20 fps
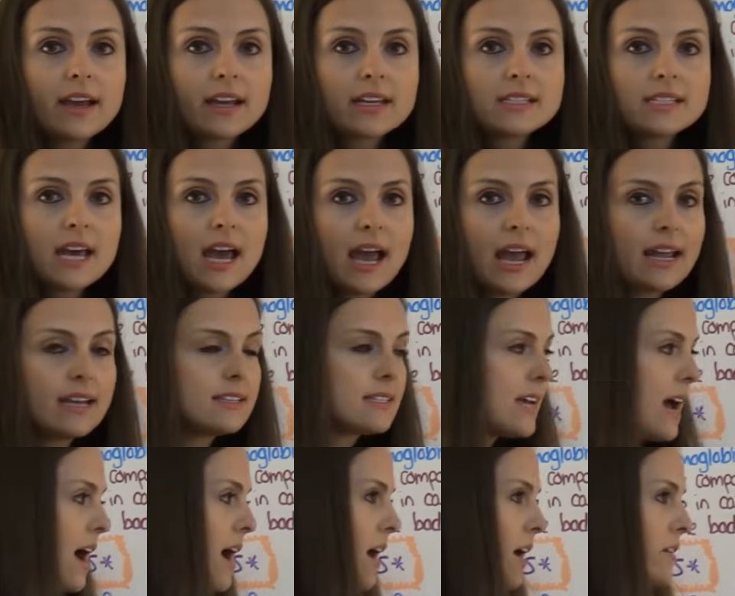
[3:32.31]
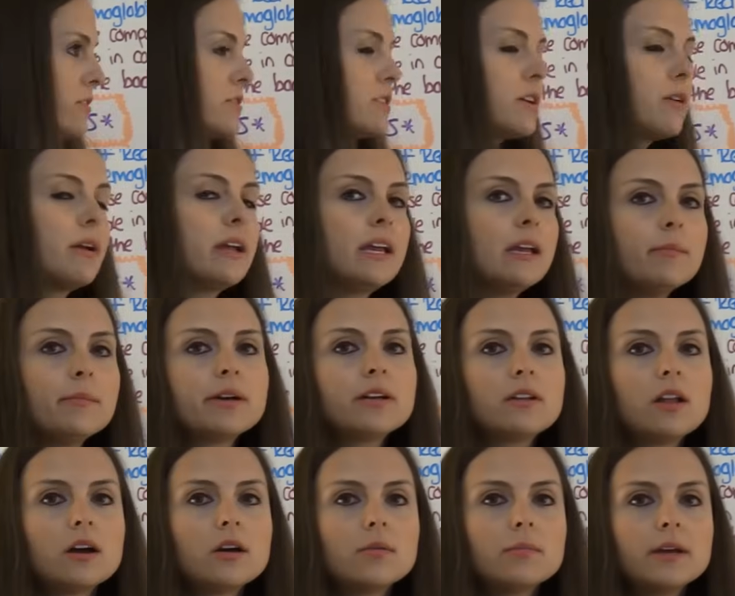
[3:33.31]
that contains iron. So
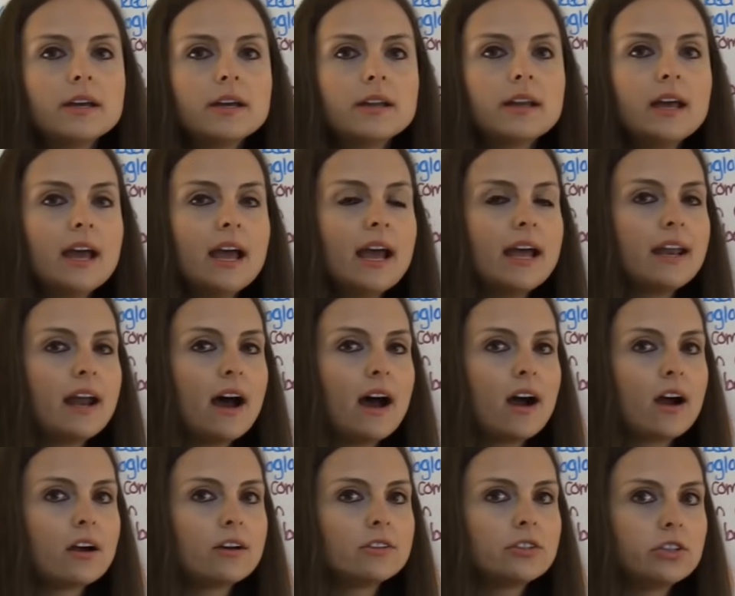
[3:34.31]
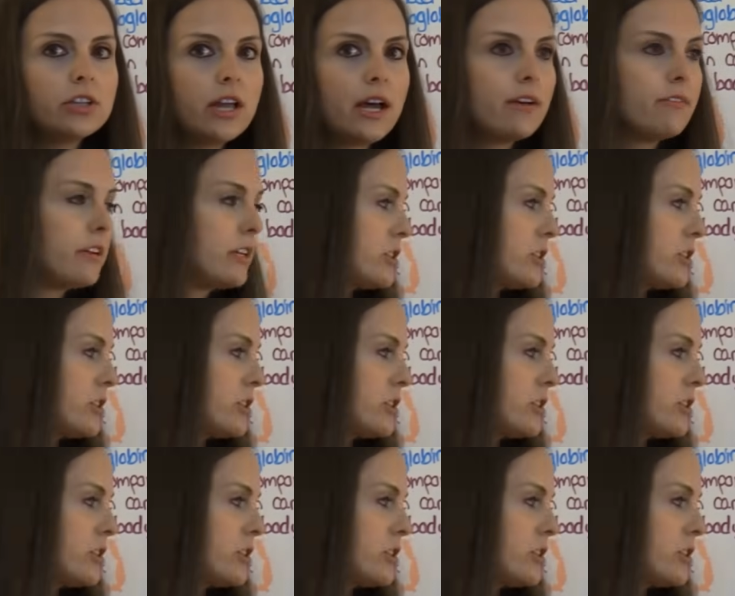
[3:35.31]
hemoglobin and iron love